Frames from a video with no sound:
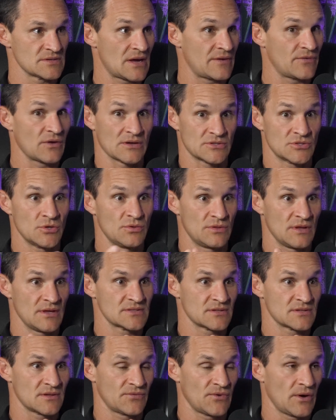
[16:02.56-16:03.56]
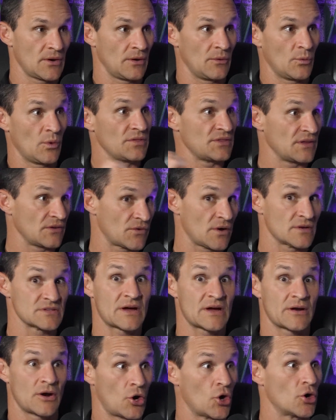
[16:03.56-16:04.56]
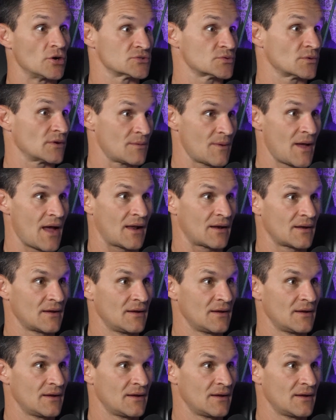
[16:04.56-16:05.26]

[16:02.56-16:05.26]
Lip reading: out, if you got 2 things in the funnel and one thing falls out, it hurts really bad.